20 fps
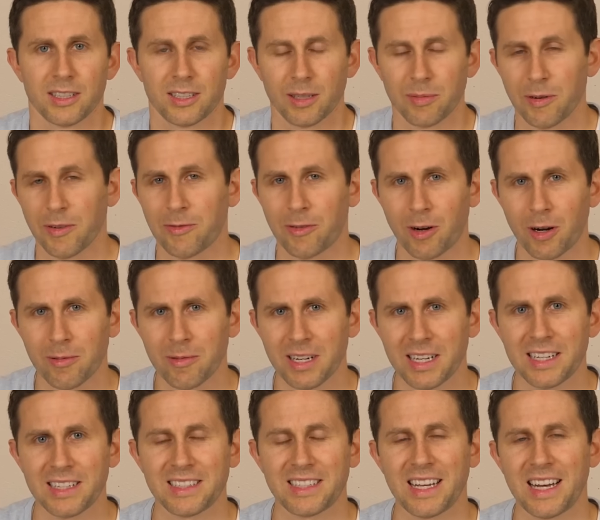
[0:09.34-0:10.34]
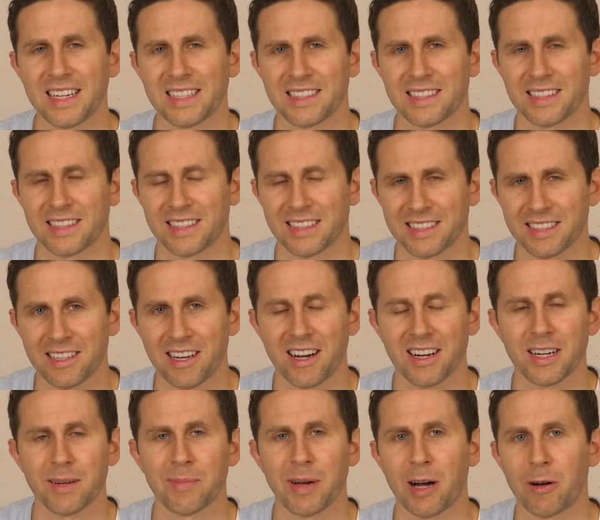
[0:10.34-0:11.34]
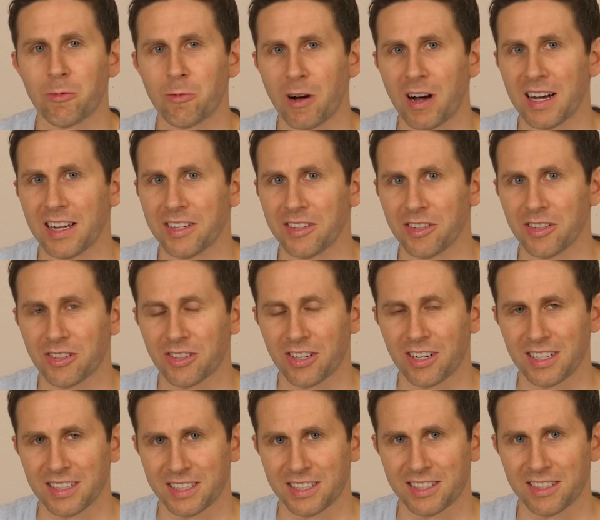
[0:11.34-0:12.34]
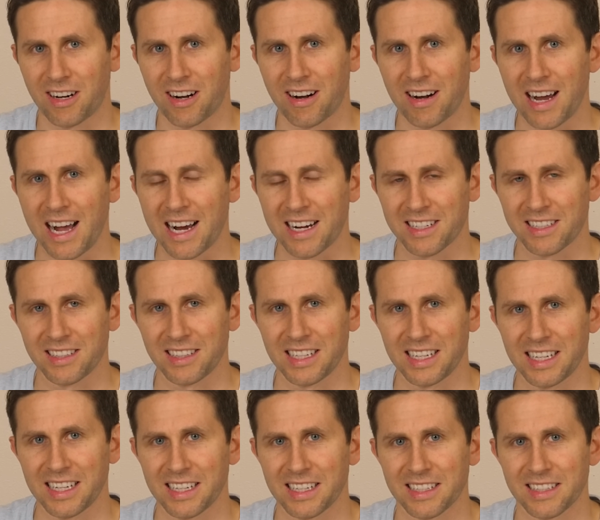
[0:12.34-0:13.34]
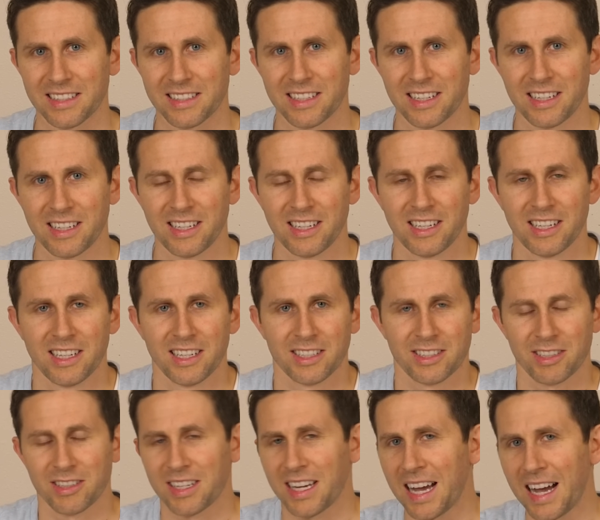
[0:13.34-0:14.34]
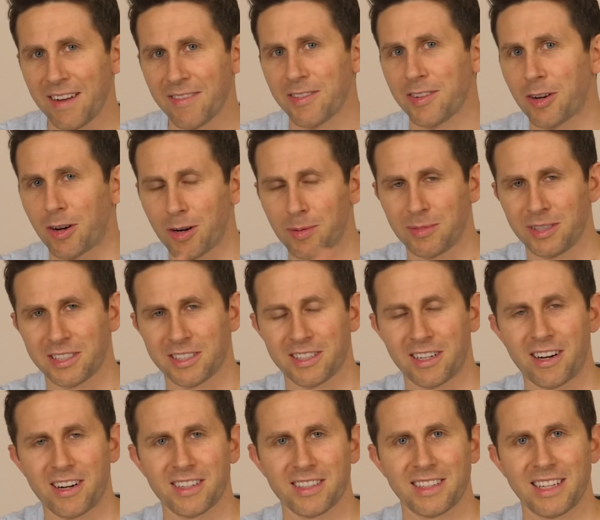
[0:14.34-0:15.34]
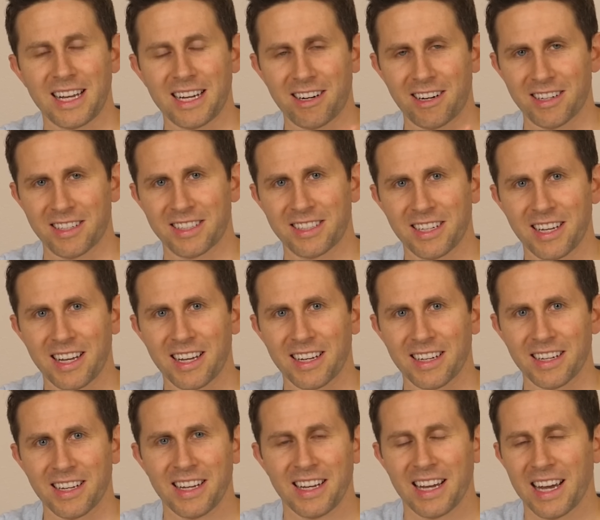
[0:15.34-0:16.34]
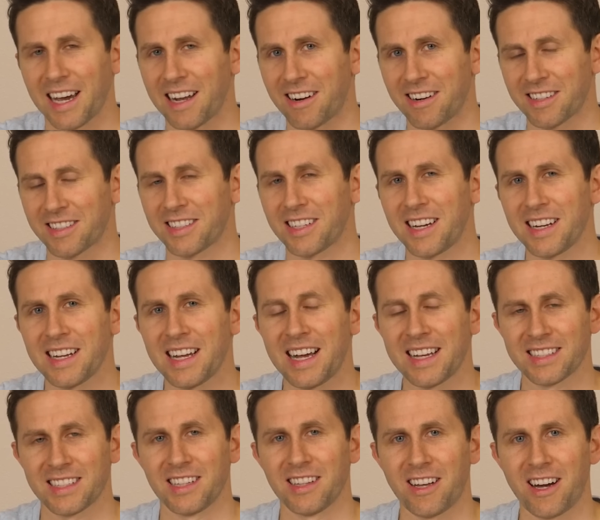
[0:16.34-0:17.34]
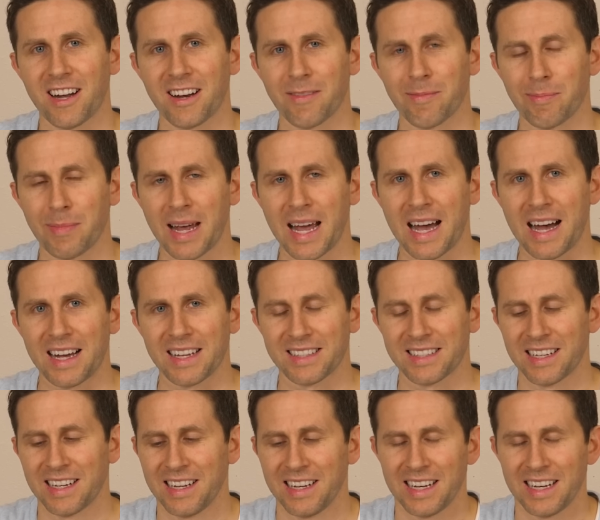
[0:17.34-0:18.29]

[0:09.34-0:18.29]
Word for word: So before we can test this, let's talk about what a neutron star actually is. So you have normal stars like our sun, and our sun has a lot of mass.